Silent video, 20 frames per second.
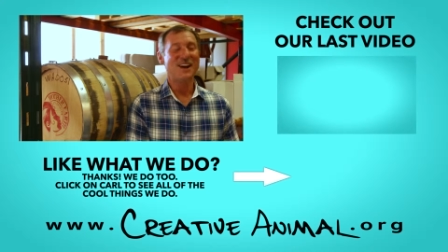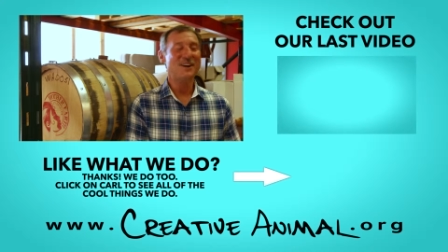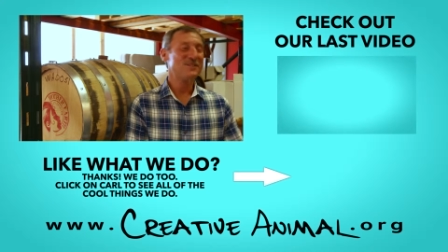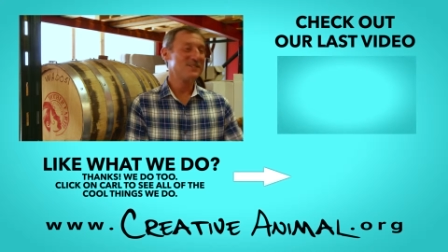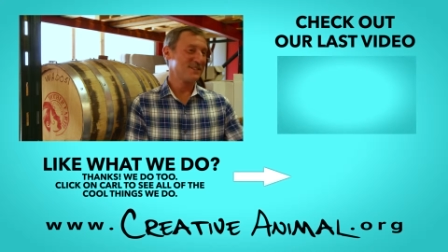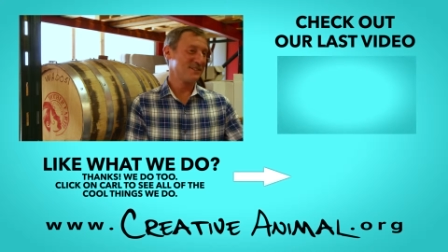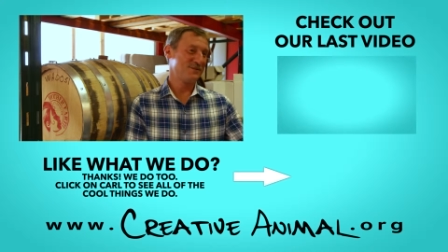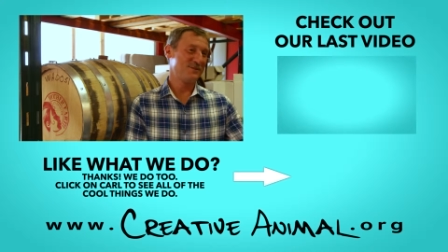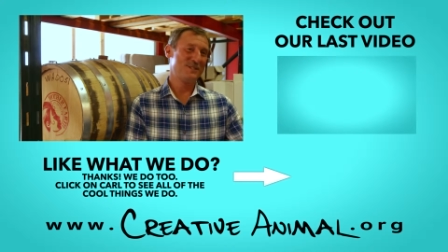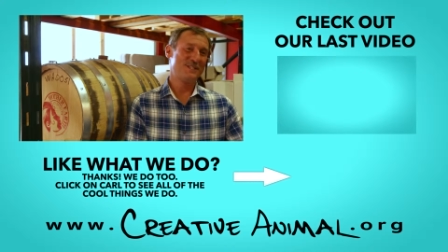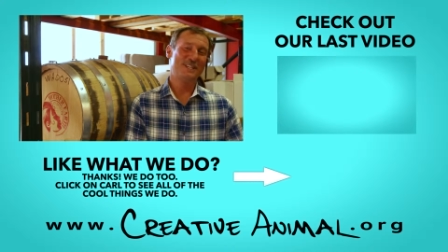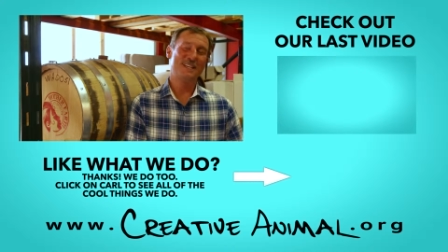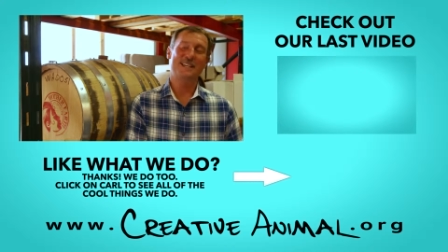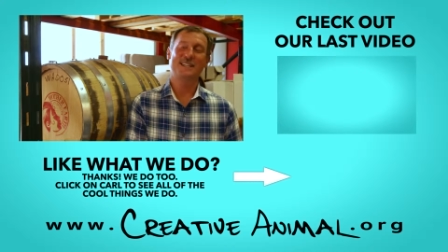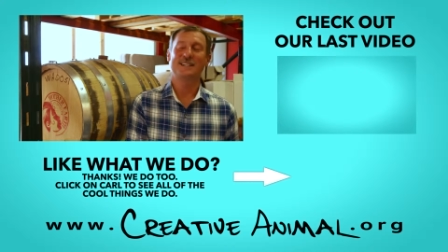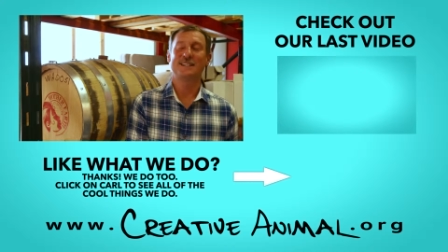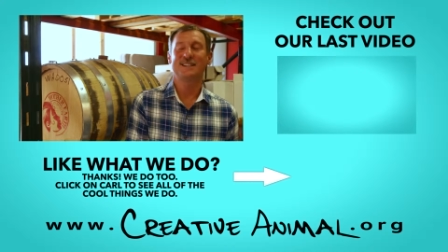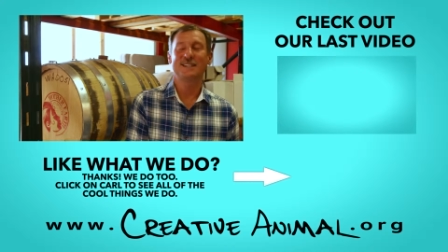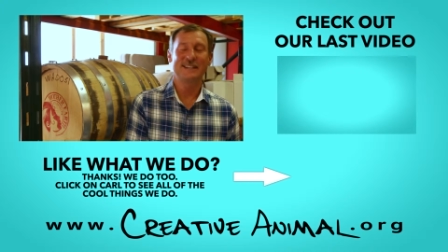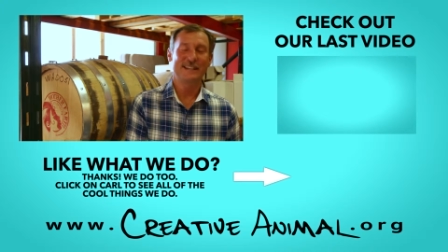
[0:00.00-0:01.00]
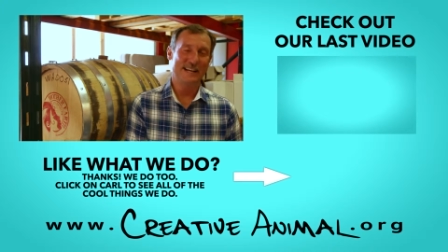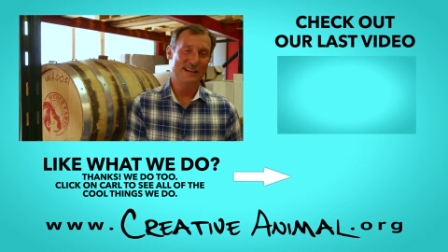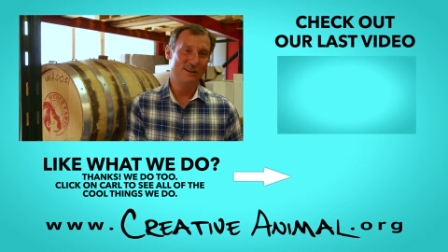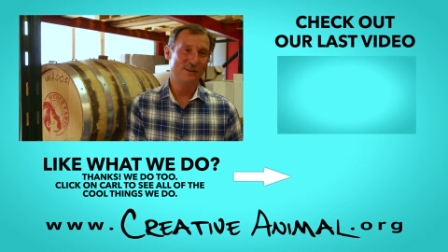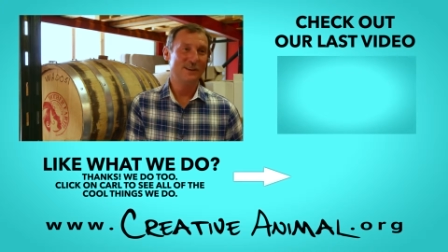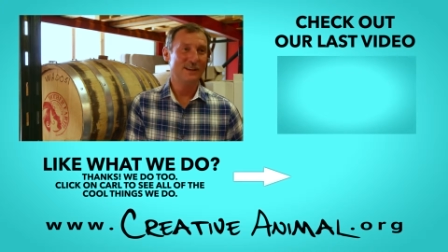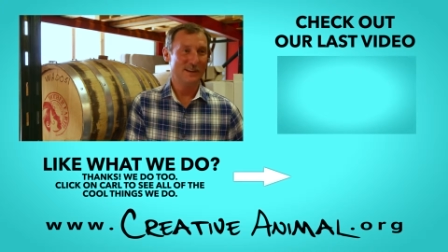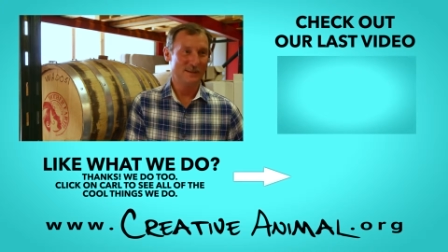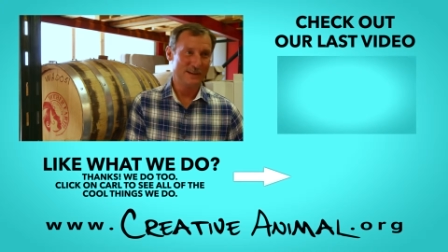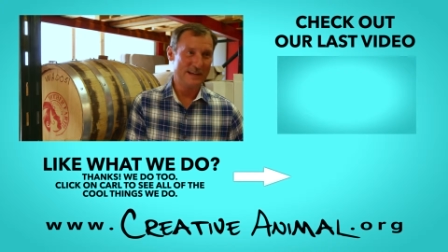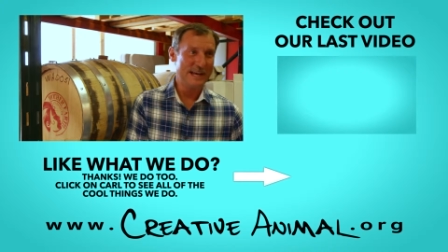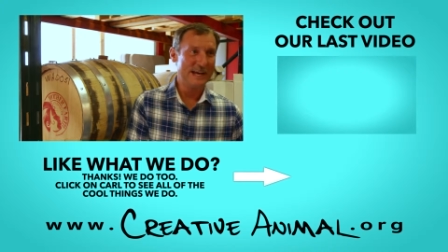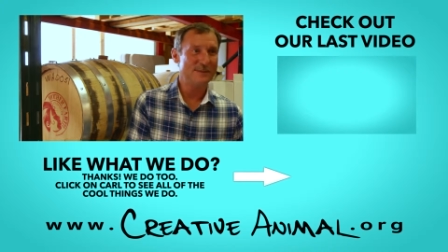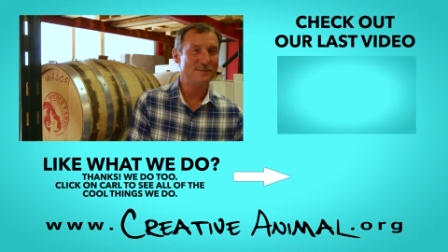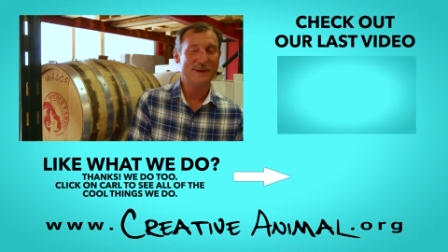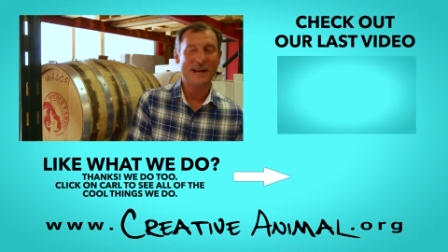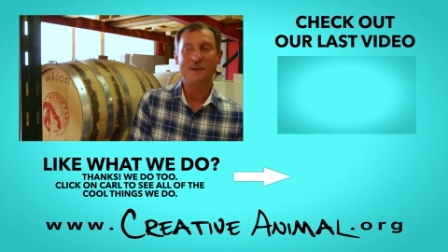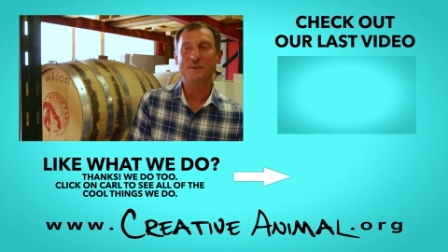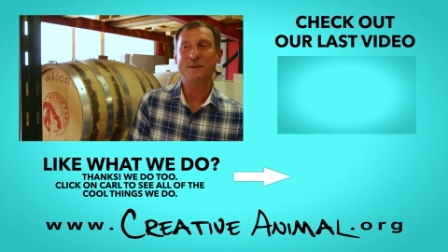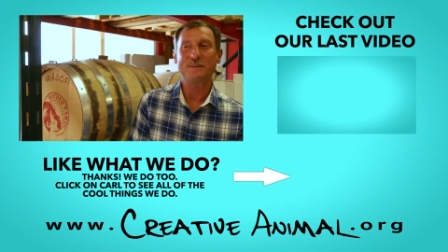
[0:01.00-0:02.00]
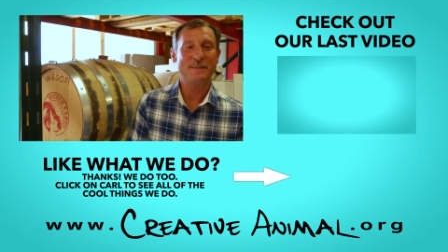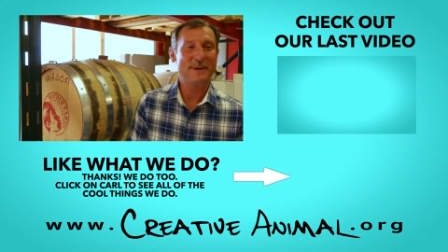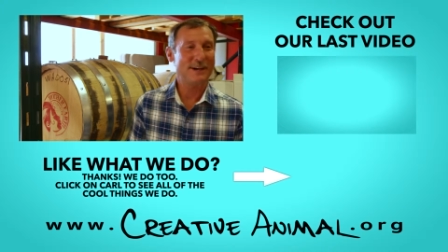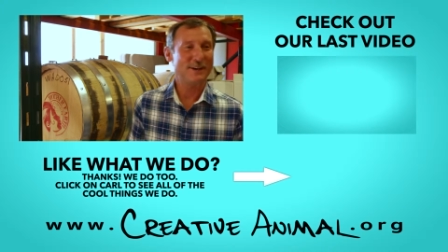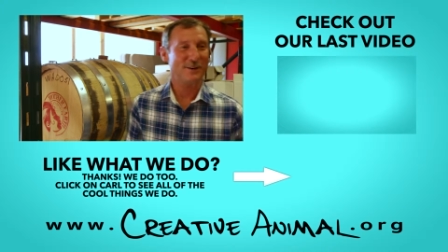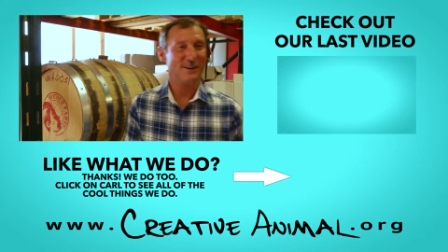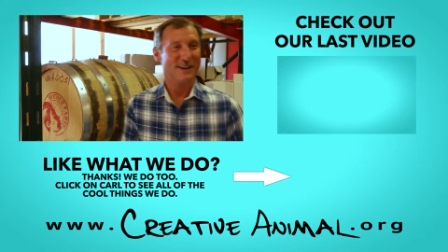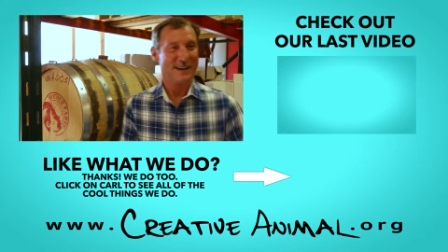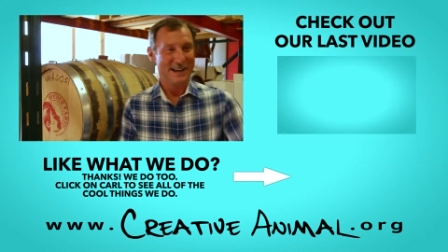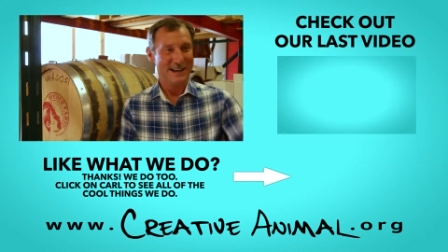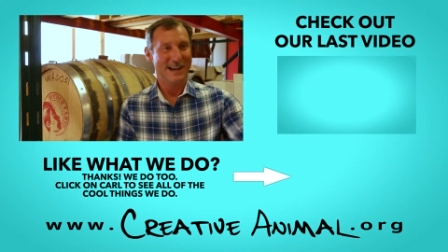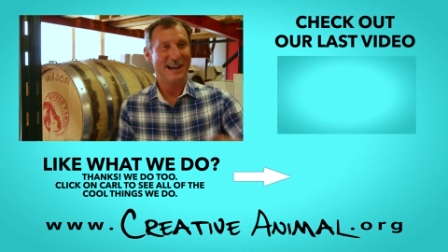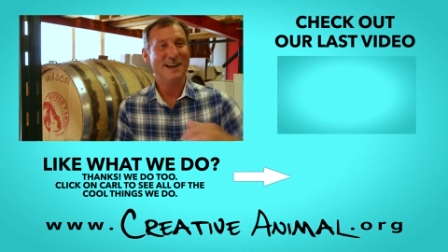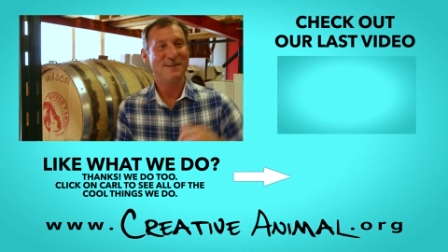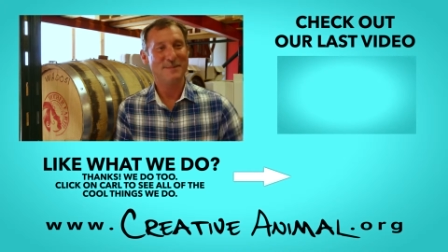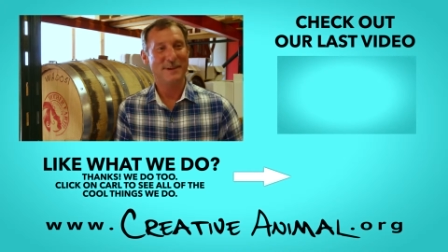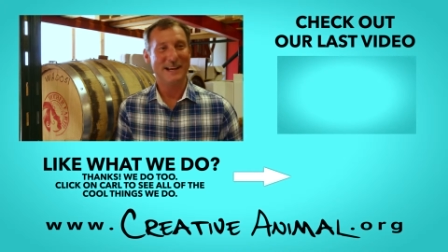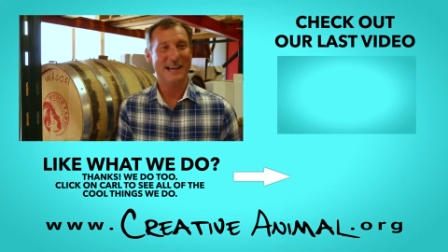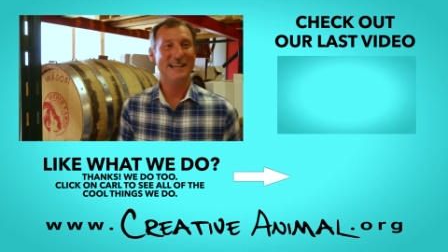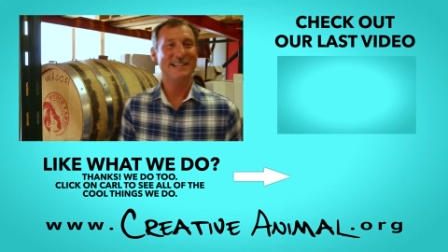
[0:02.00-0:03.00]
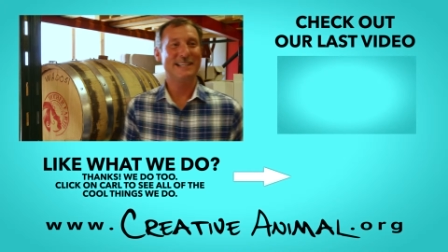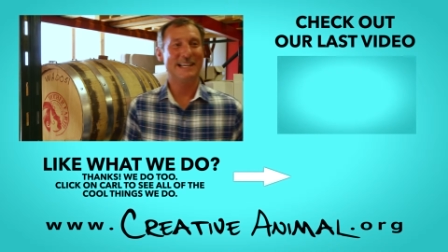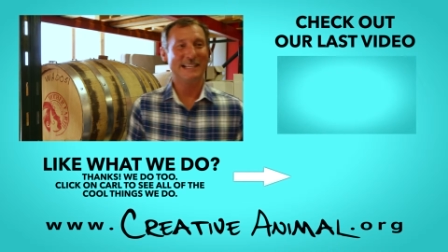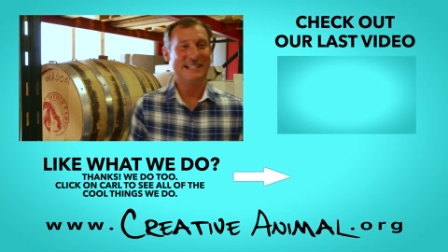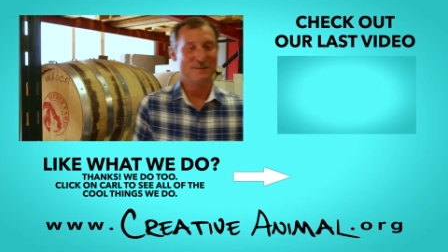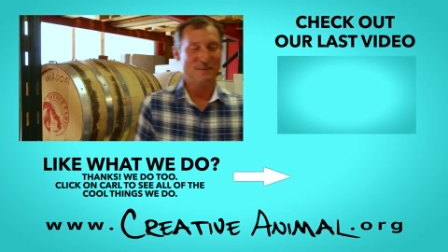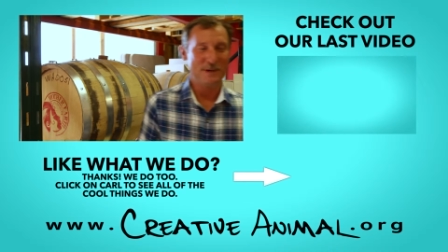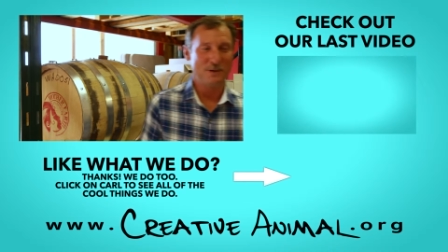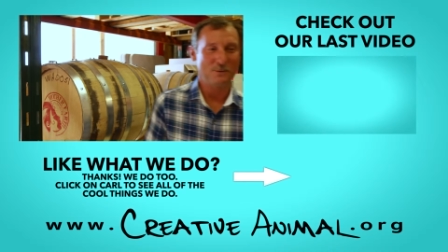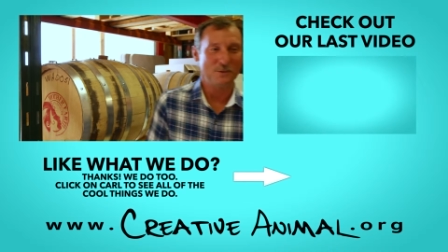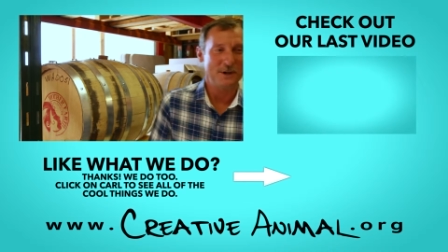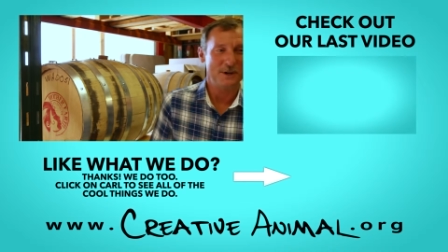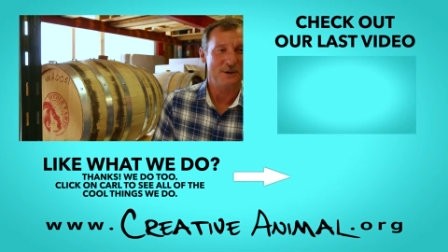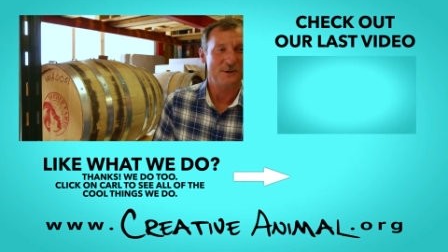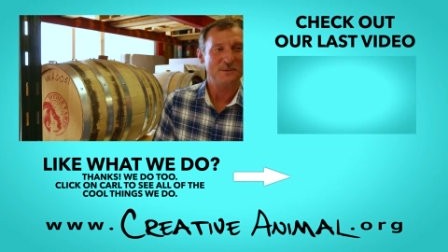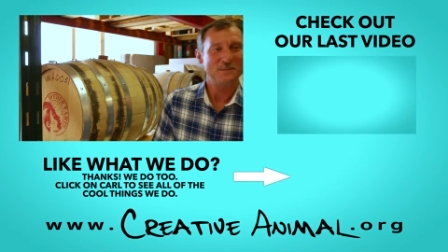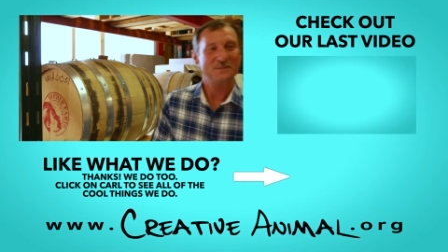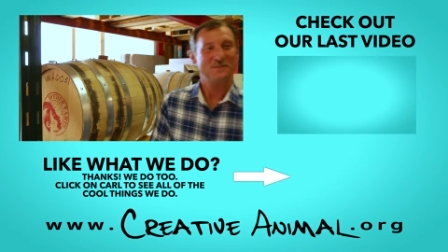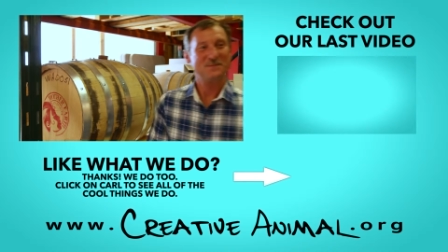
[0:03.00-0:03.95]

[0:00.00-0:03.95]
That would be really awesome, right? Yeah, but I went bigger. I'd like to be a whale.